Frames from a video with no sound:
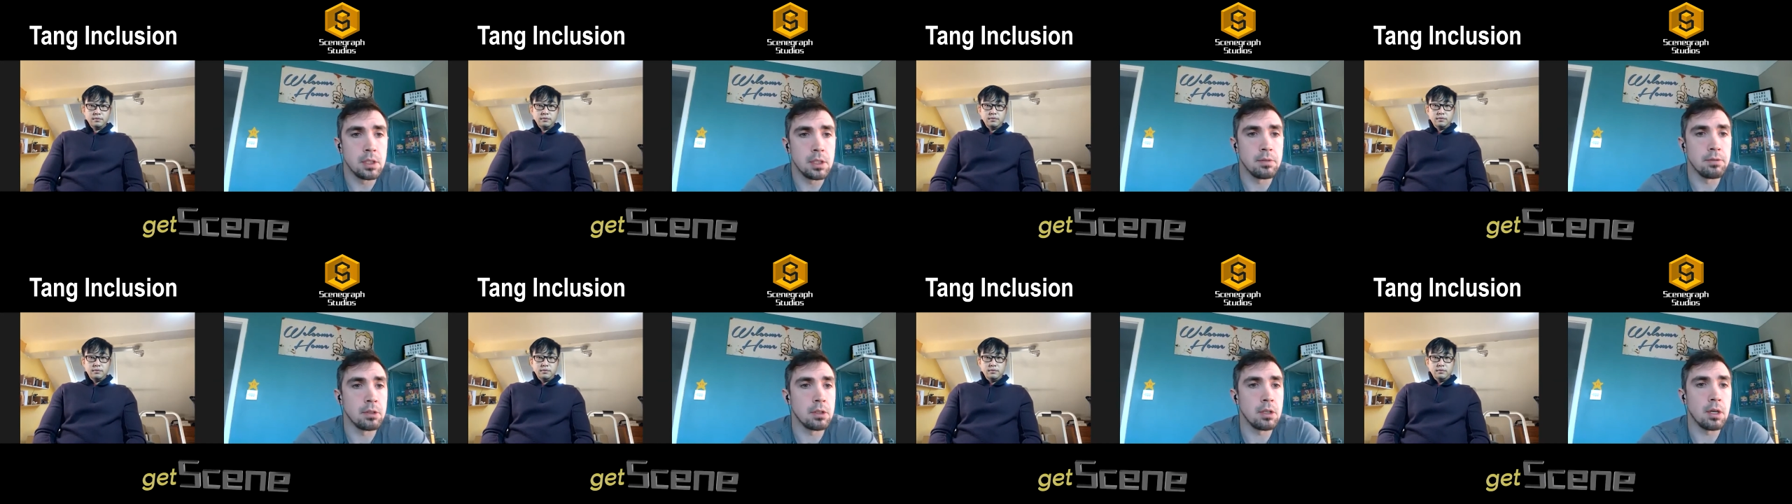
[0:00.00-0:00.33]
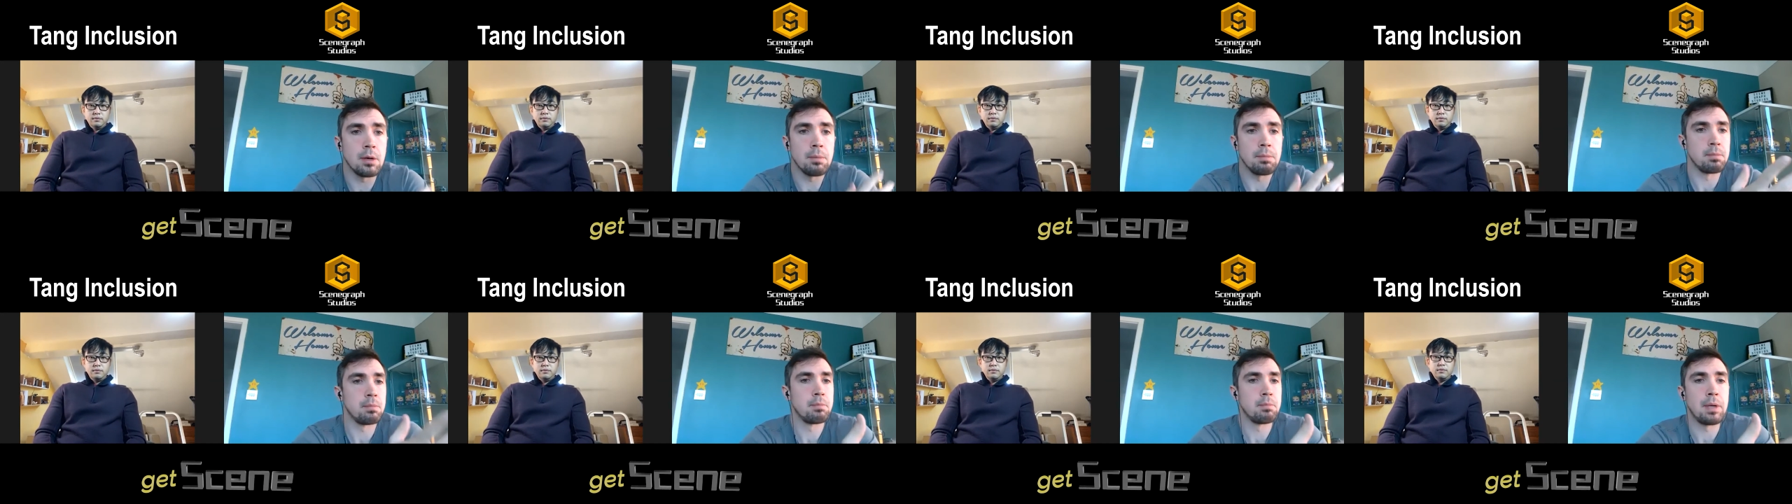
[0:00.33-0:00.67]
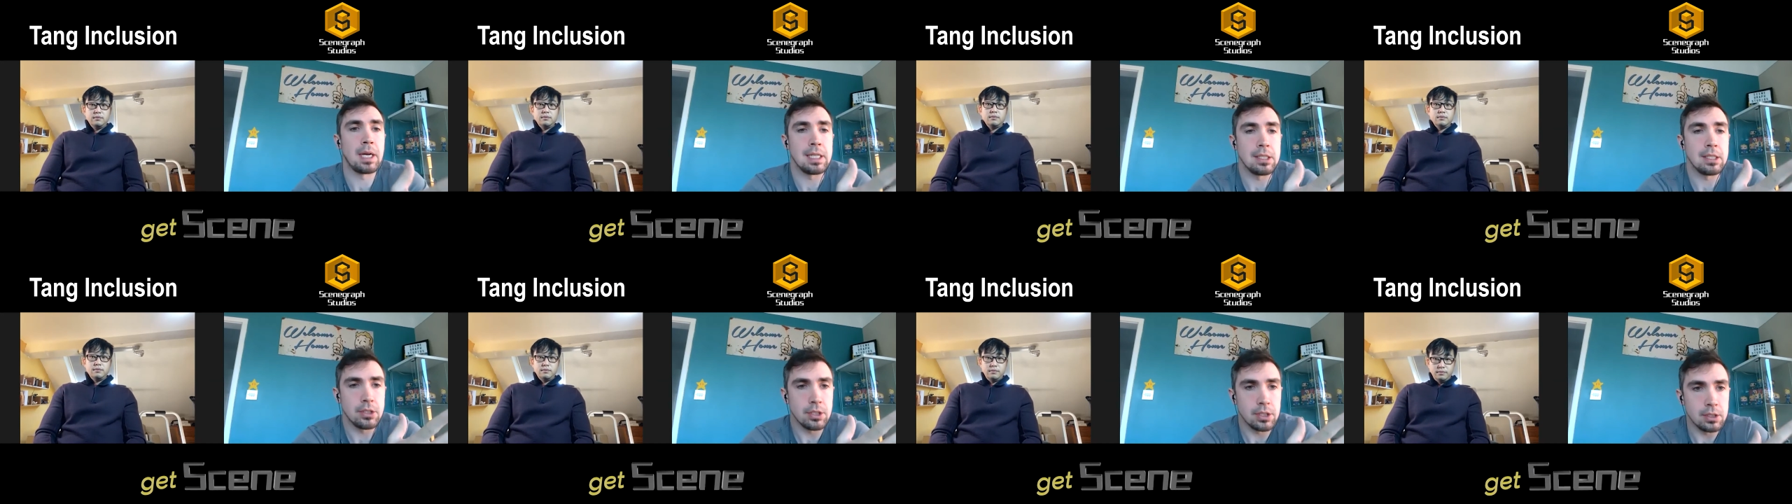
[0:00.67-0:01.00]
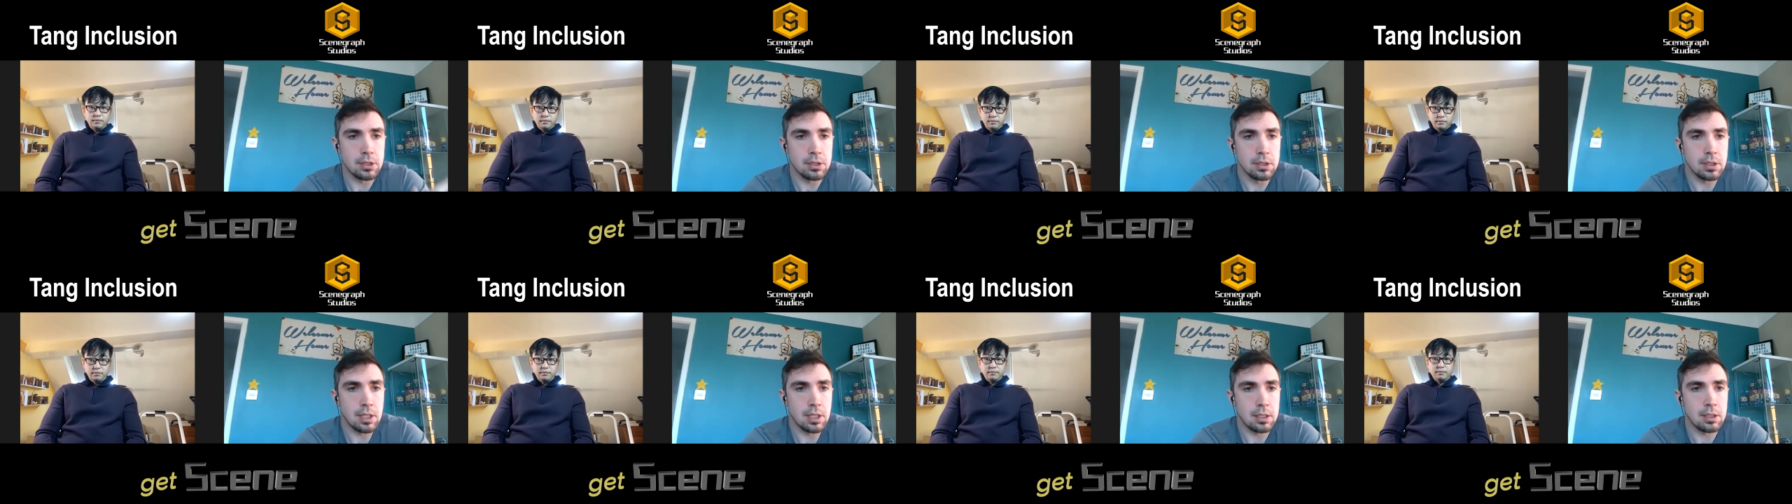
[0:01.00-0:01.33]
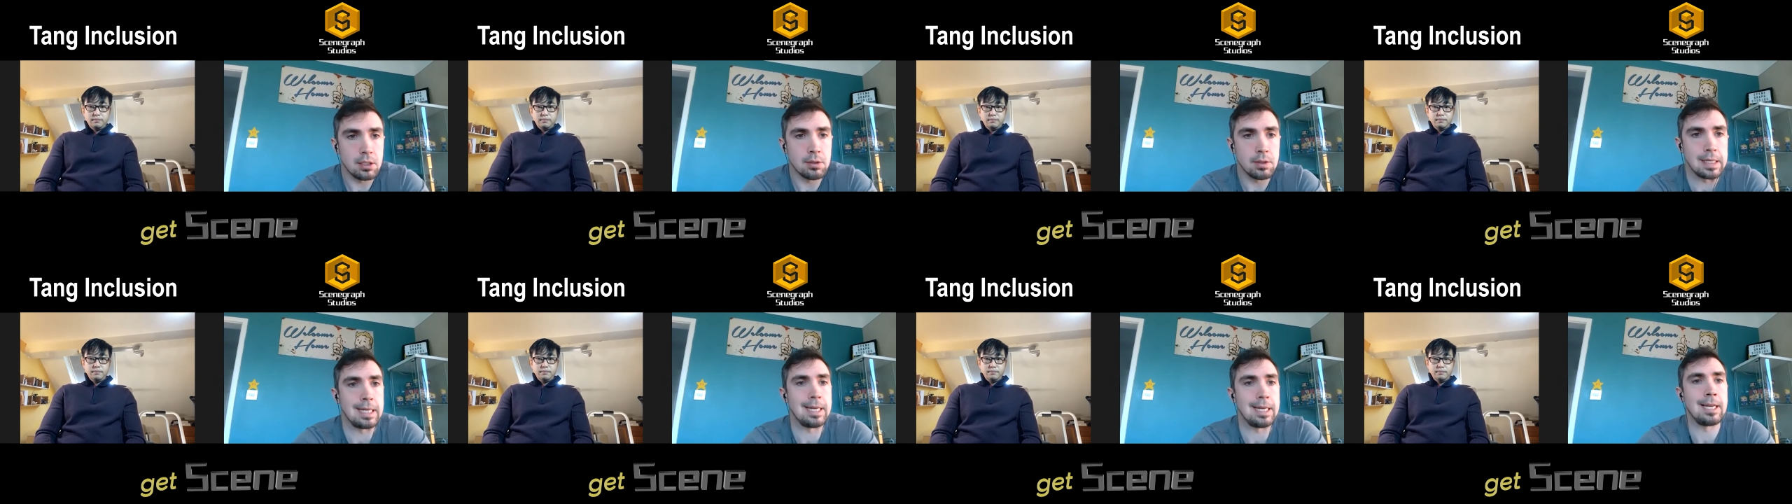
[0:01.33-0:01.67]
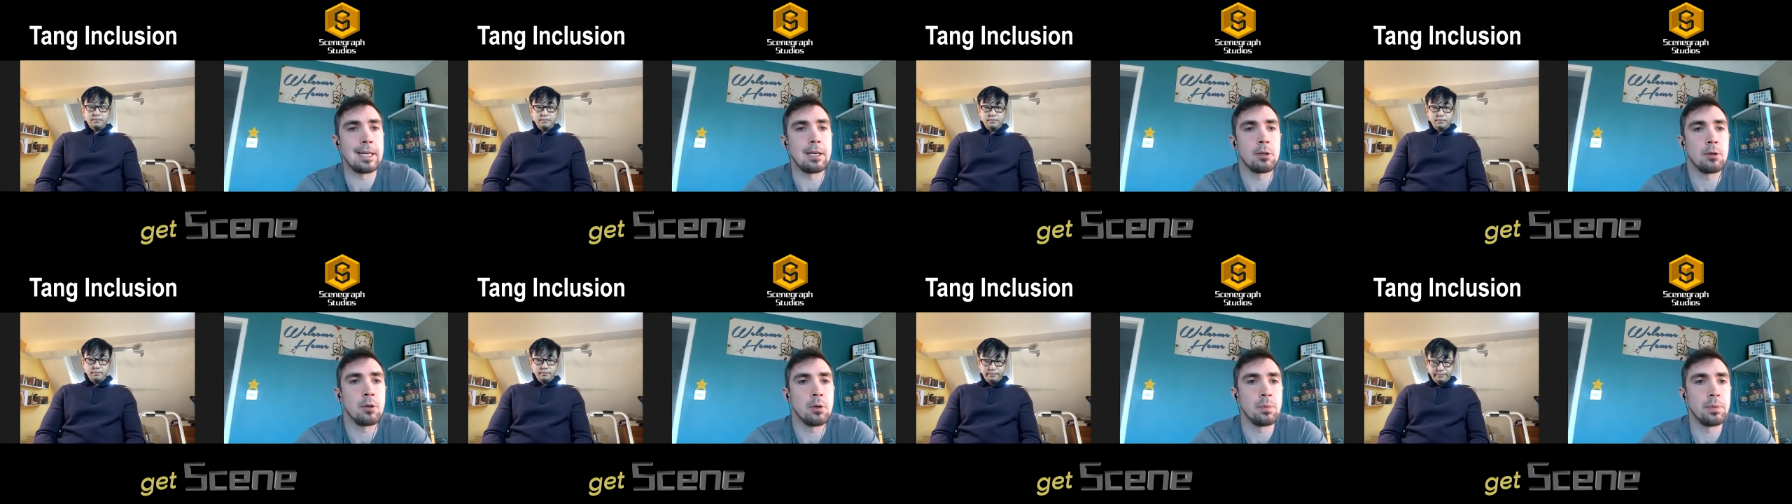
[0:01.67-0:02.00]
They've got pensions that
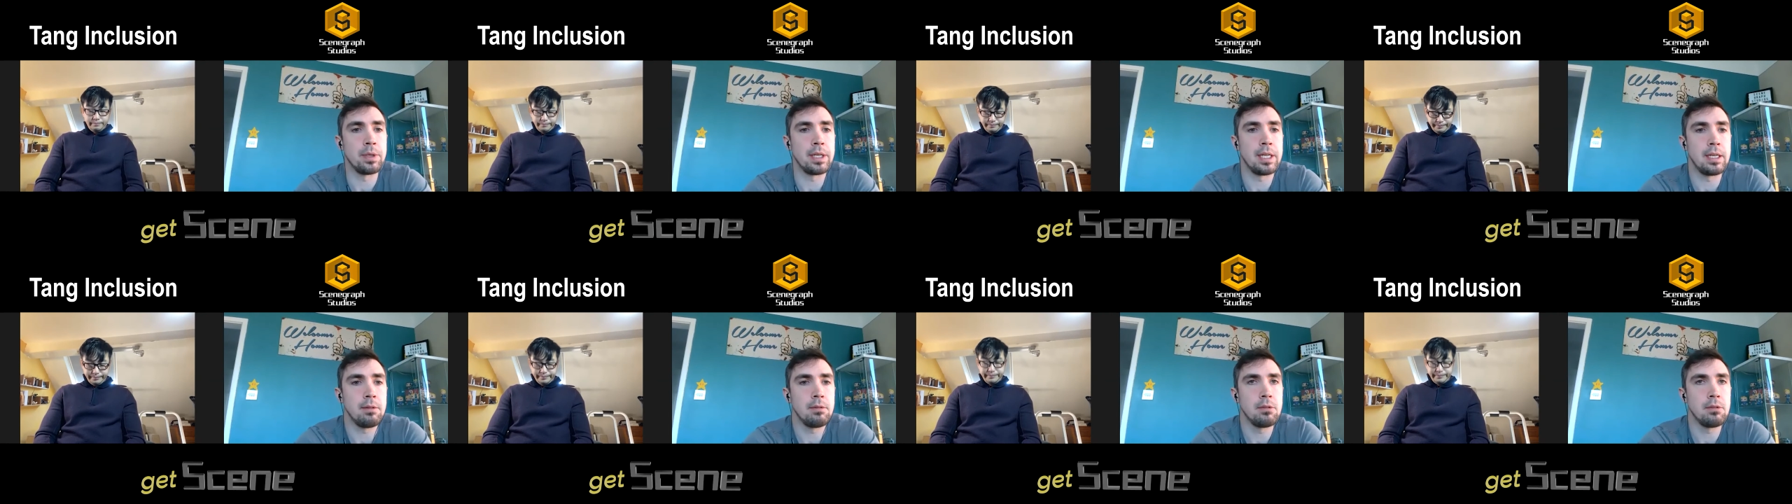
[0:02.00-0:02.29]
are coming in.